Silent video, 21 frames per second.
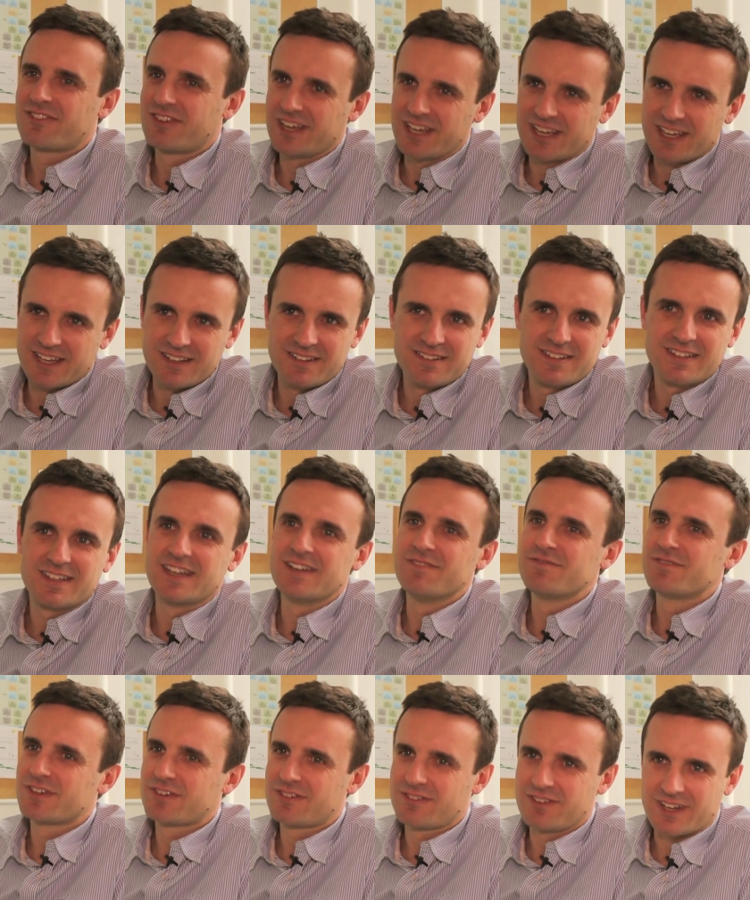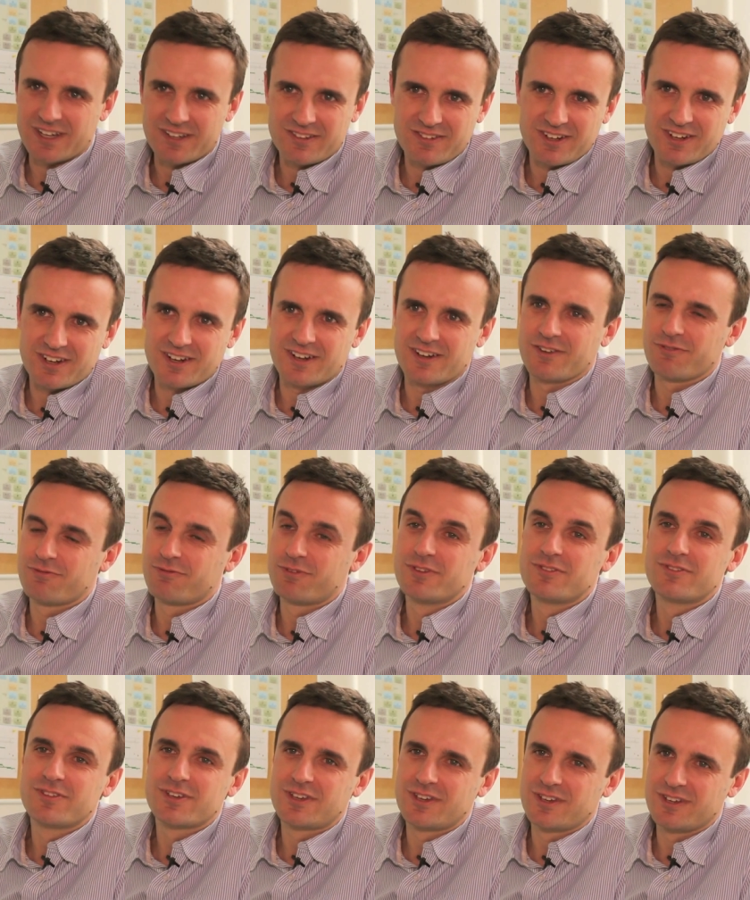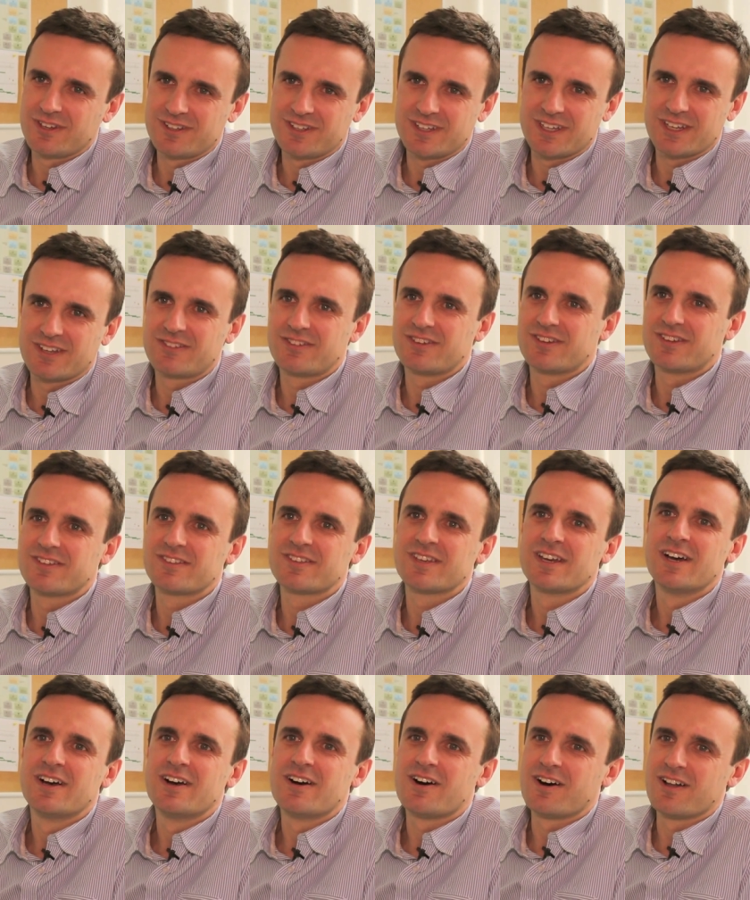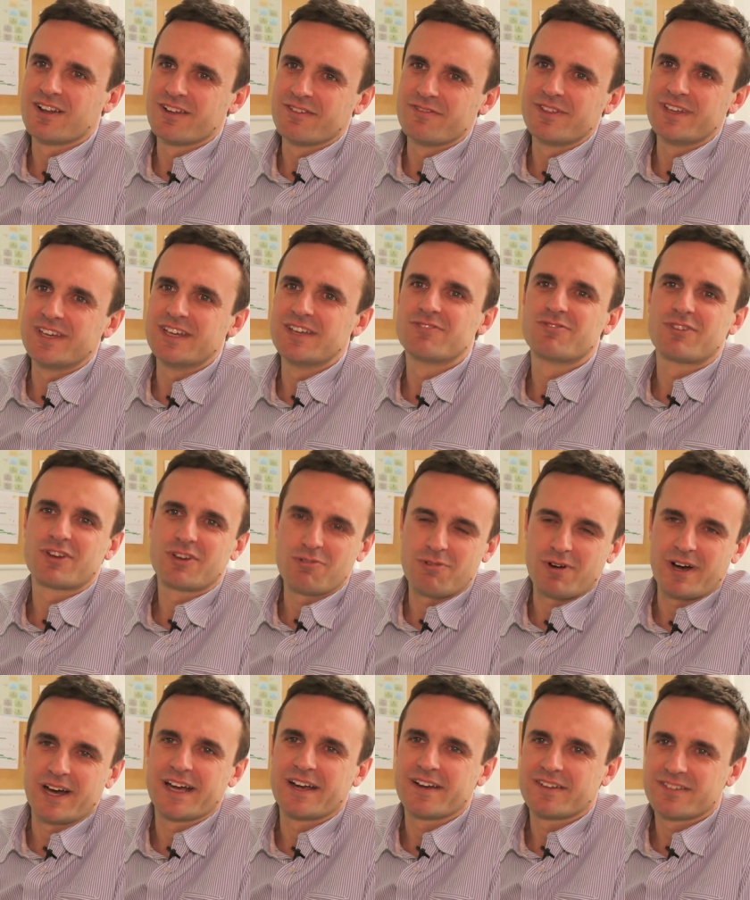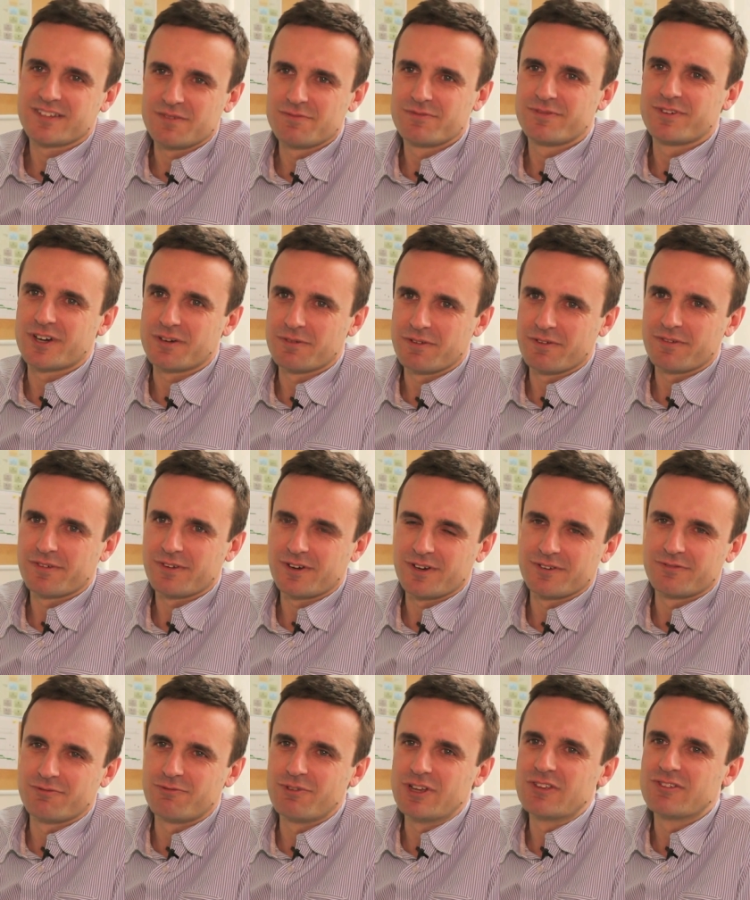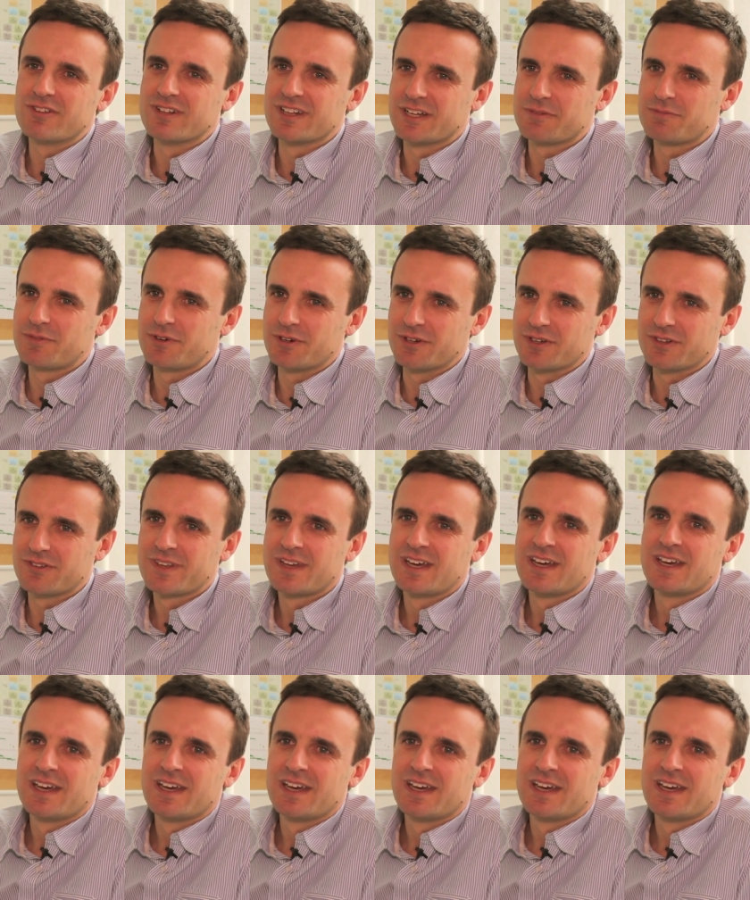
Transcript: Trade, infrastructure, food security issues, all of these require some form of regional approach.